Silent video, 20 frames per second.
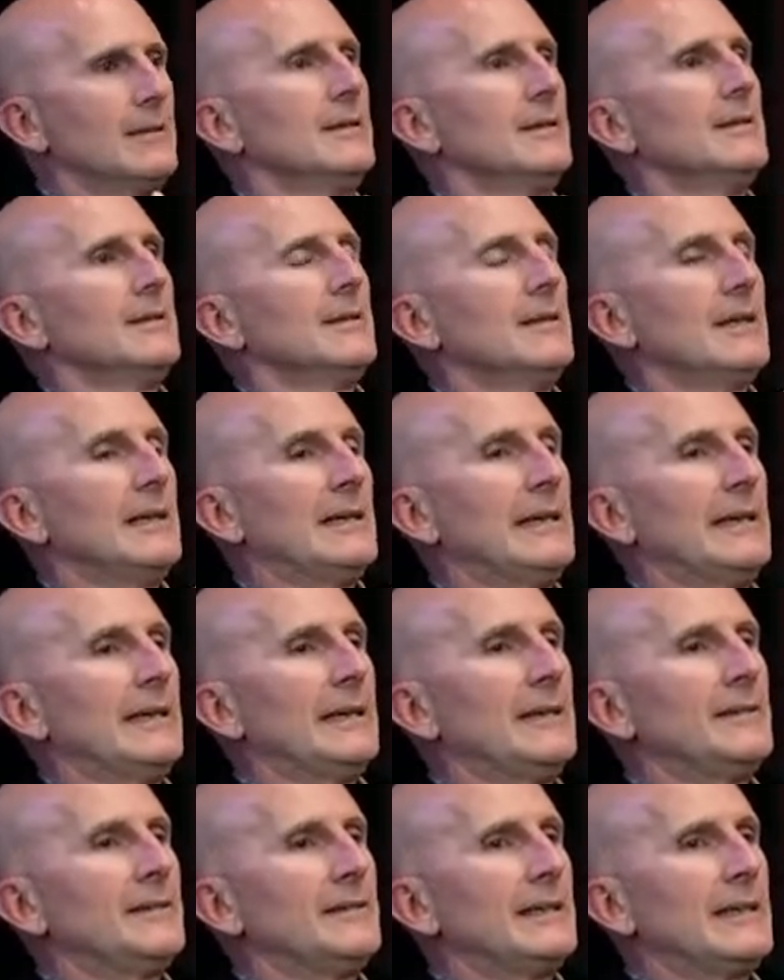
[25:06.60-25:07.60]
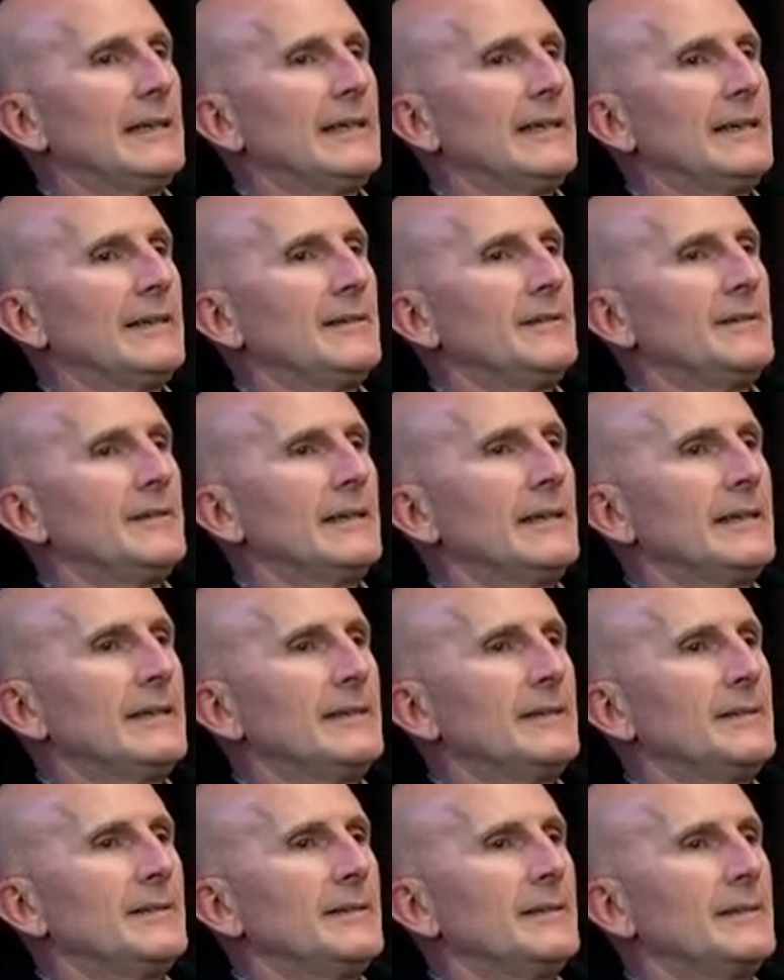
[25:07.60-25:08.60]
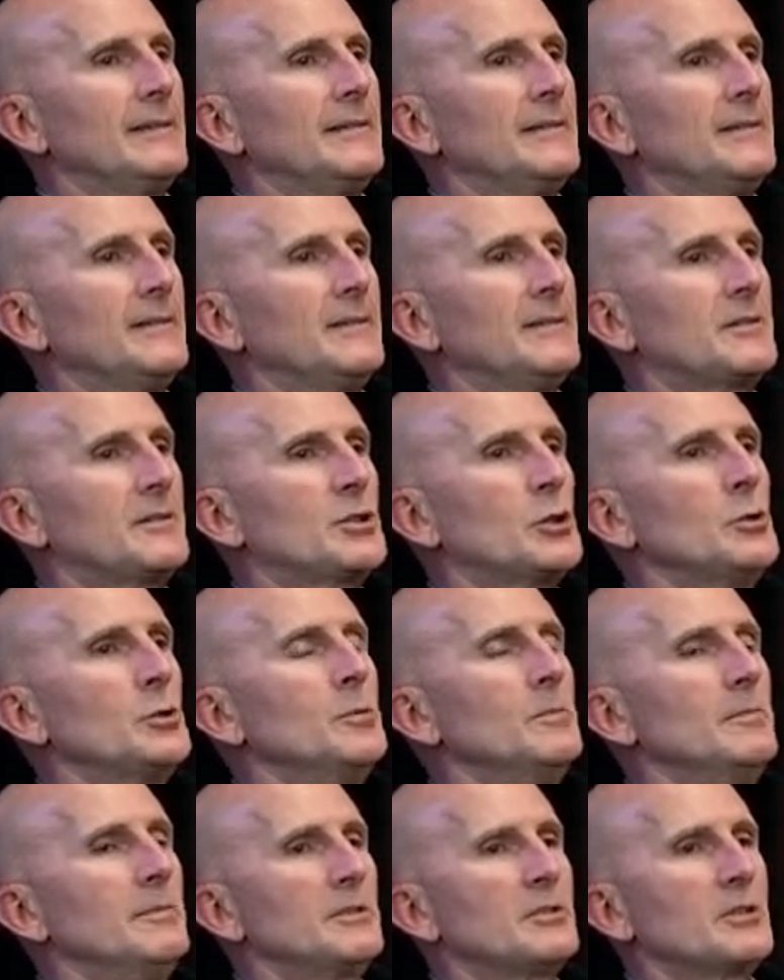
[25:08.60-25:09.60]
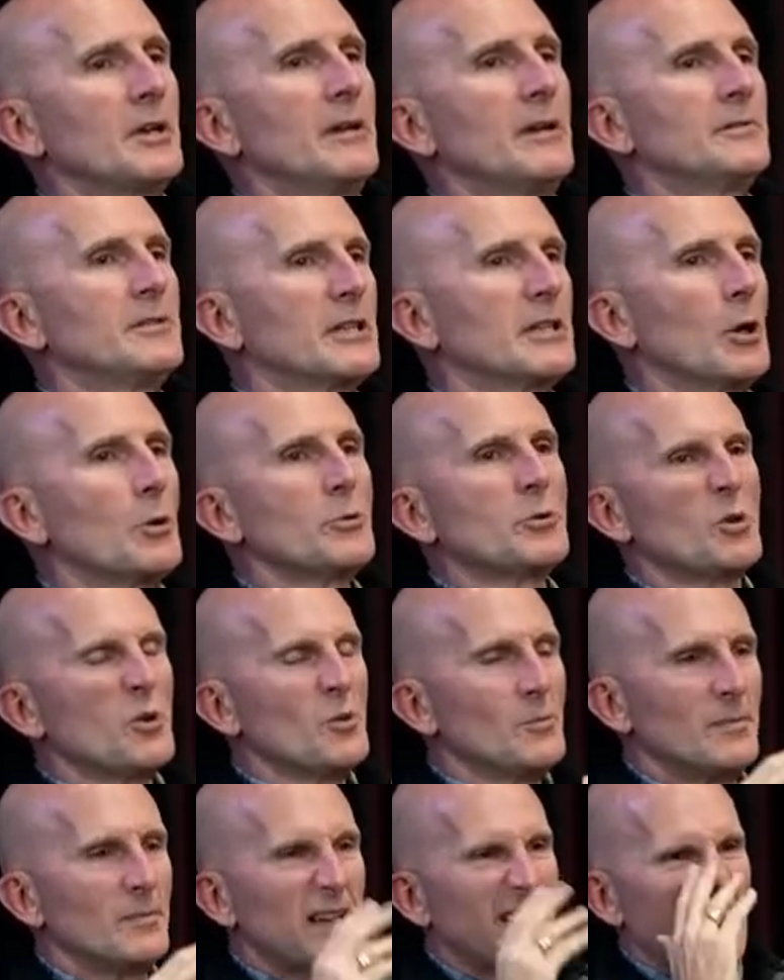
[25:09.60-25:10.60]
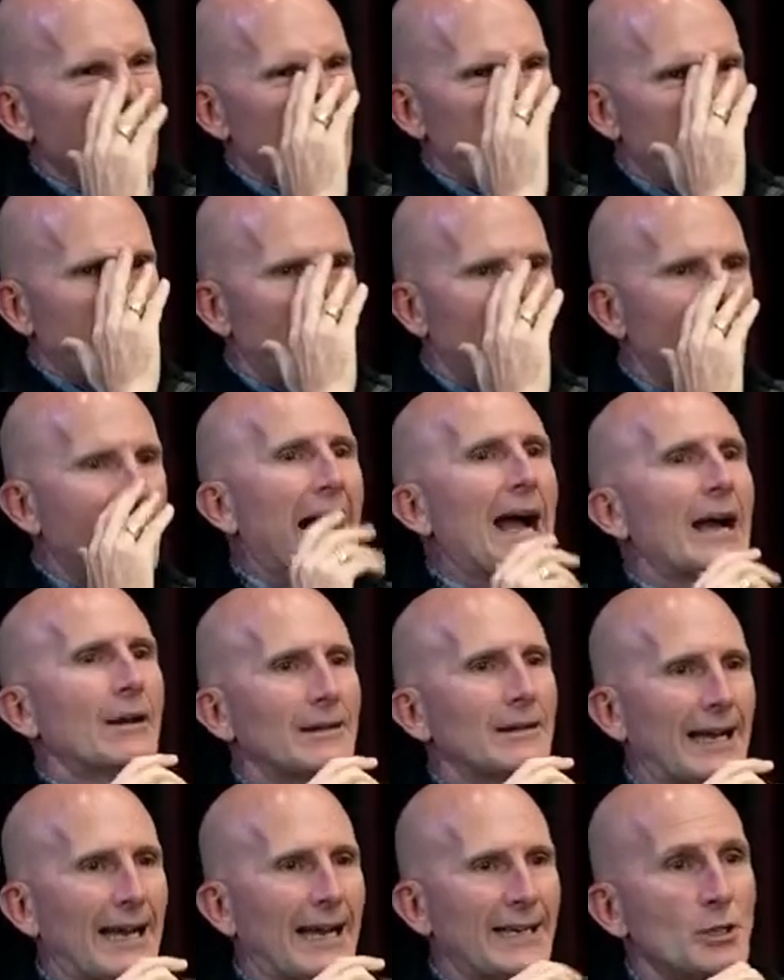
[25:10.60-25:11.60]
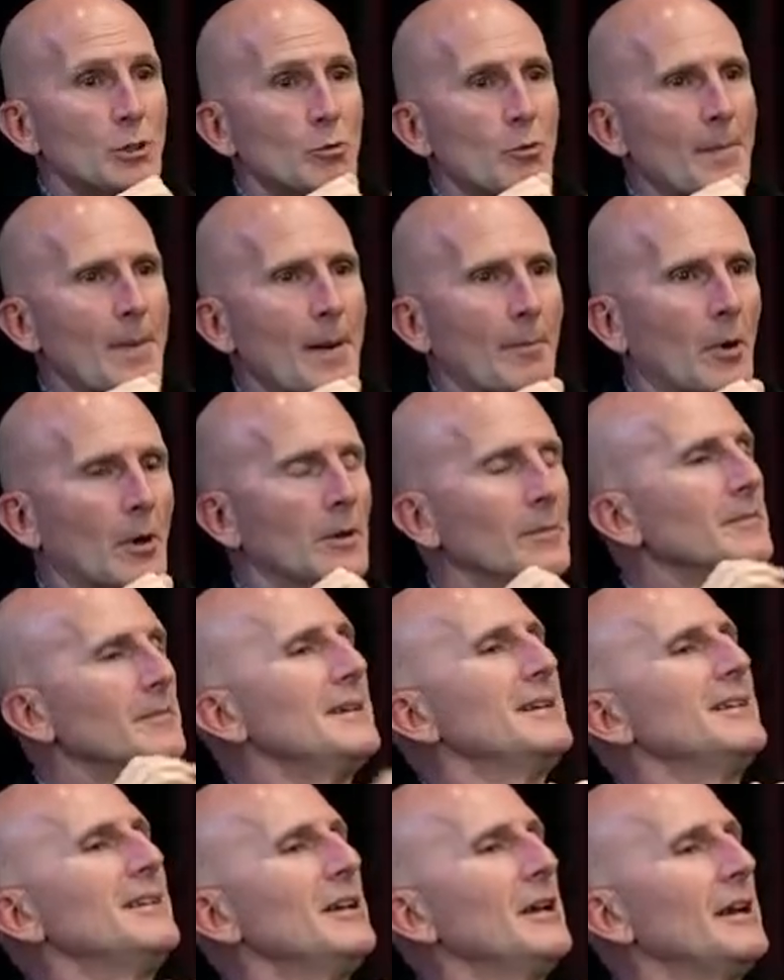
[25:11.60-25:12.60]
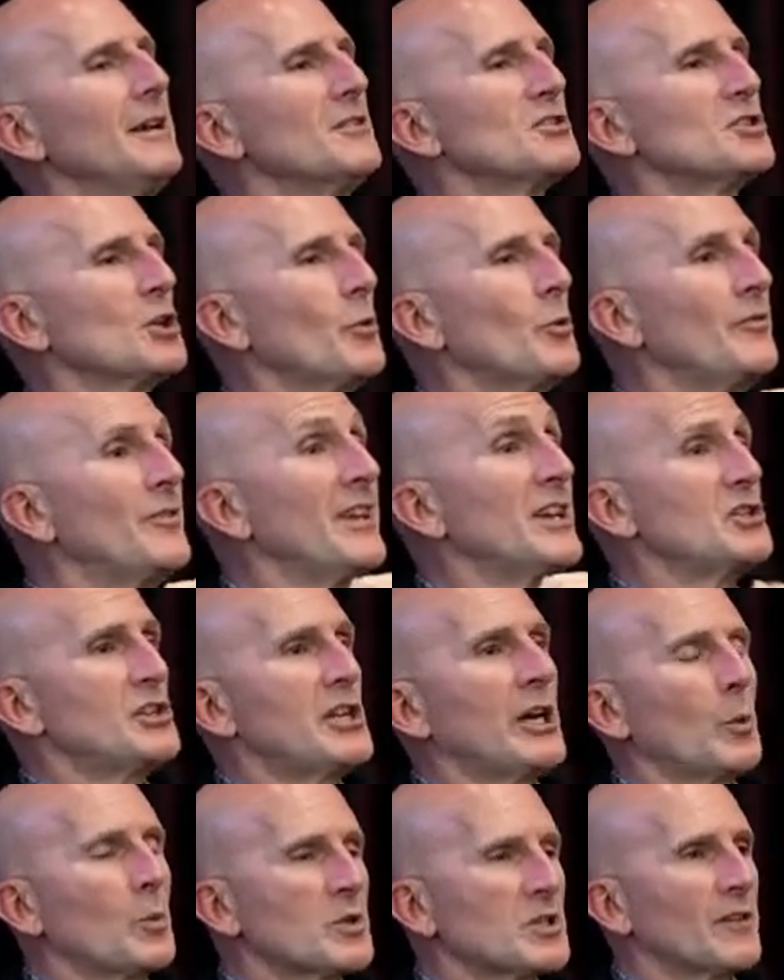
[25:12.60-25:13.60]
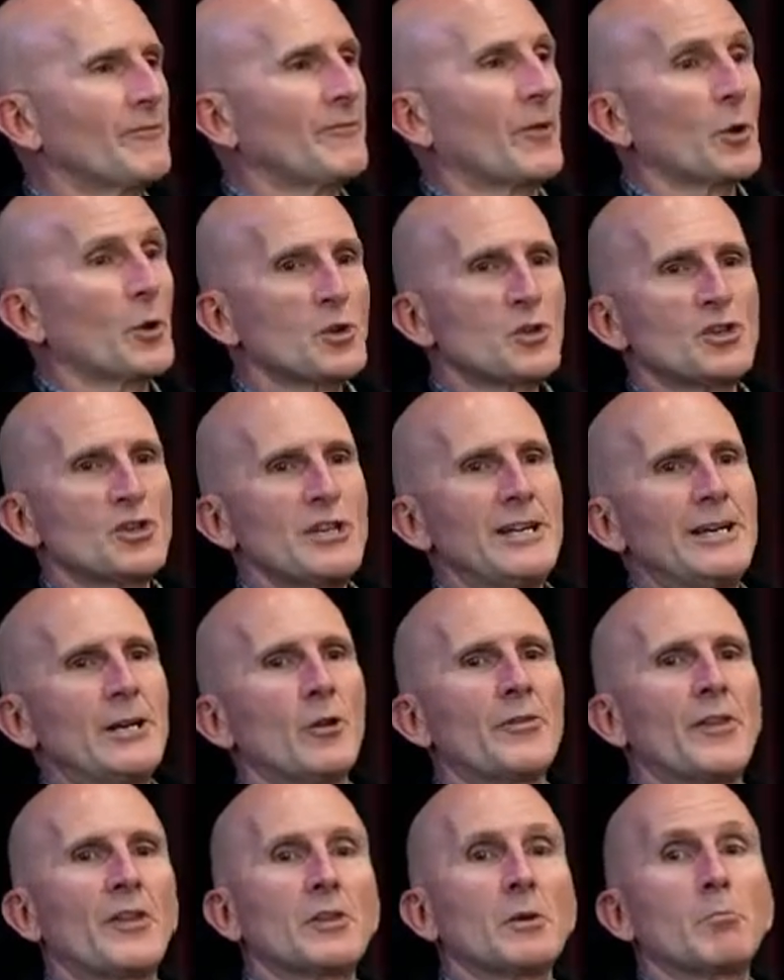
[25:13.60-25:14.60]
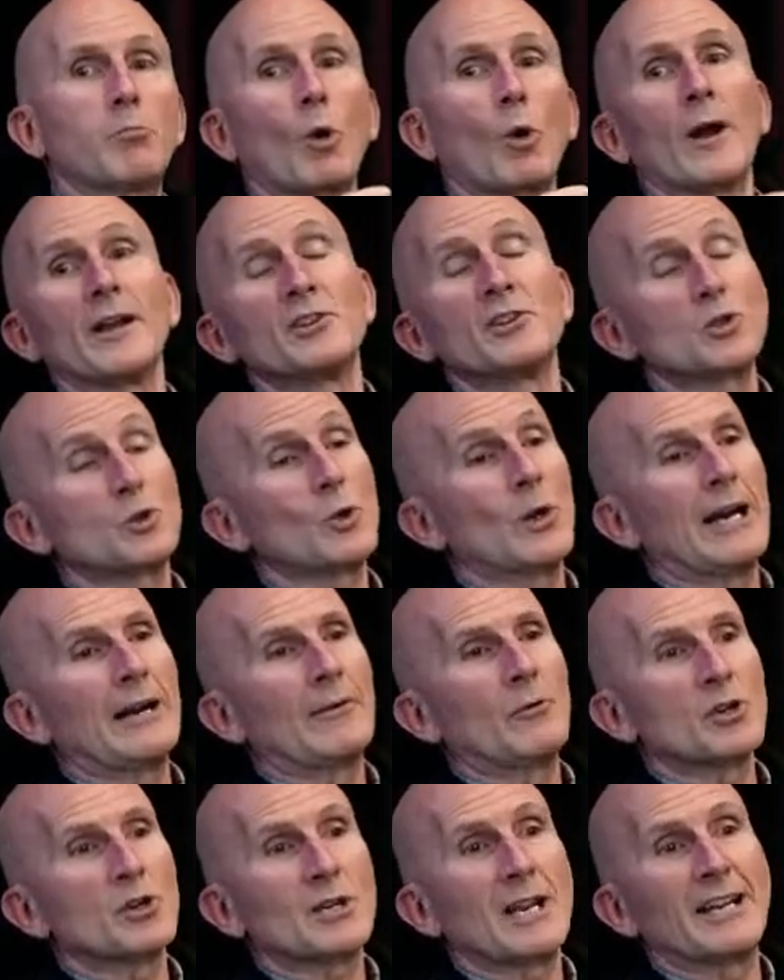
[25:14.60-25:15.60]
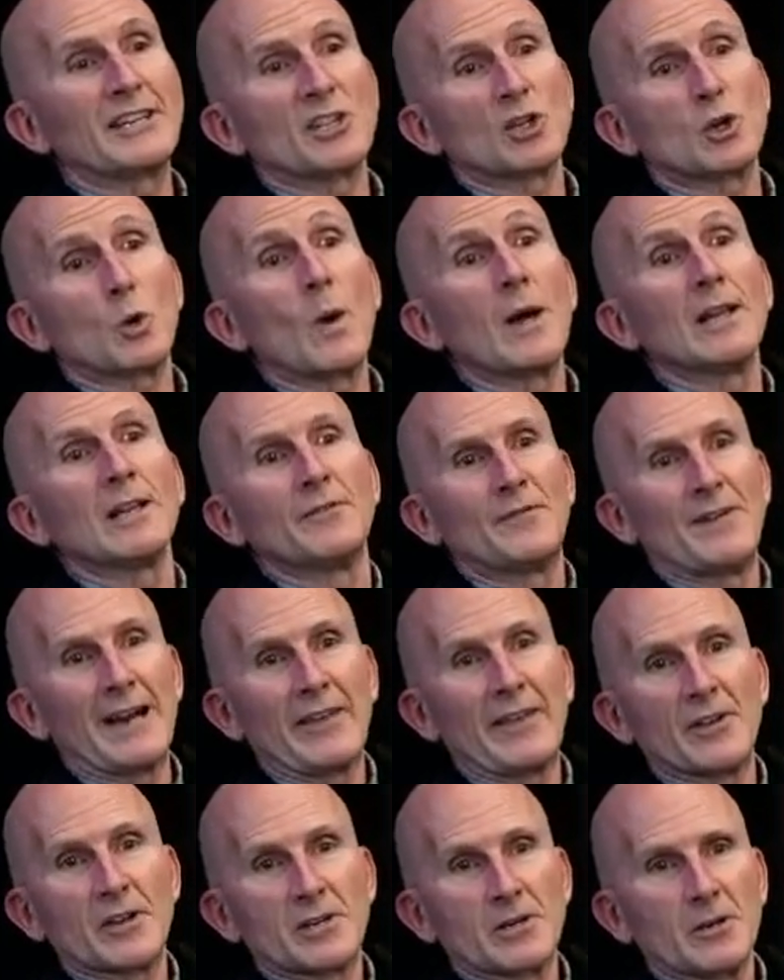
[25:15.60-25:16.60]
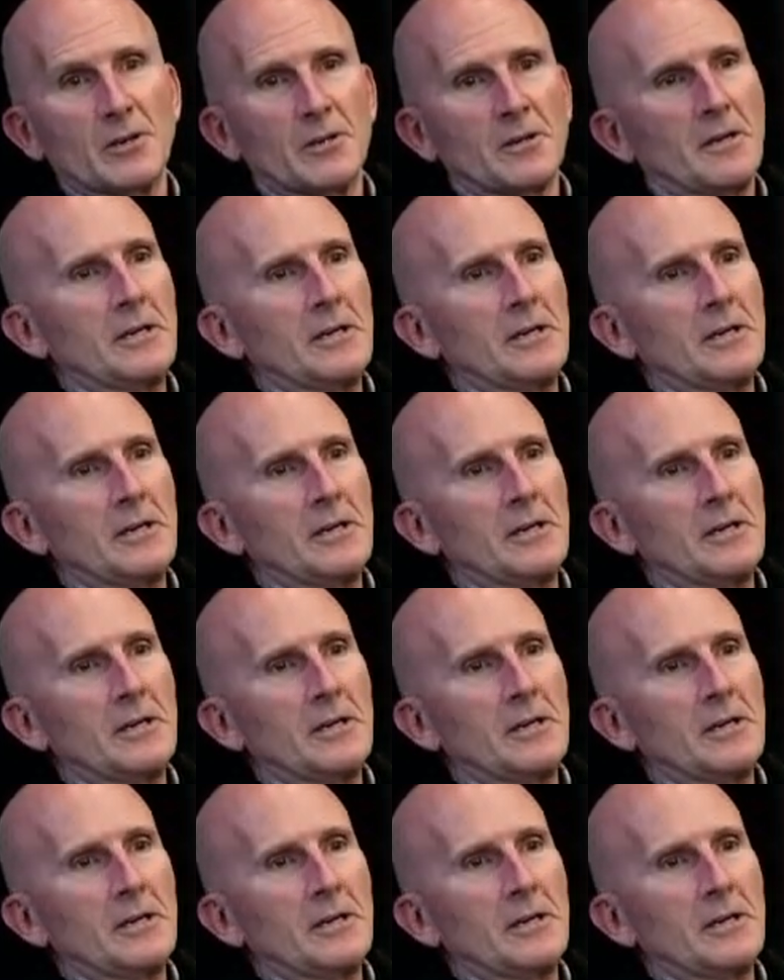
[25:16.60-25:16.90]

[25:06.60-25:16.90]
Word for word: uh, uh, uh, to, to, to go through. ah, I do remember. so this year was the first year that the bronze drivers got to qualify the car,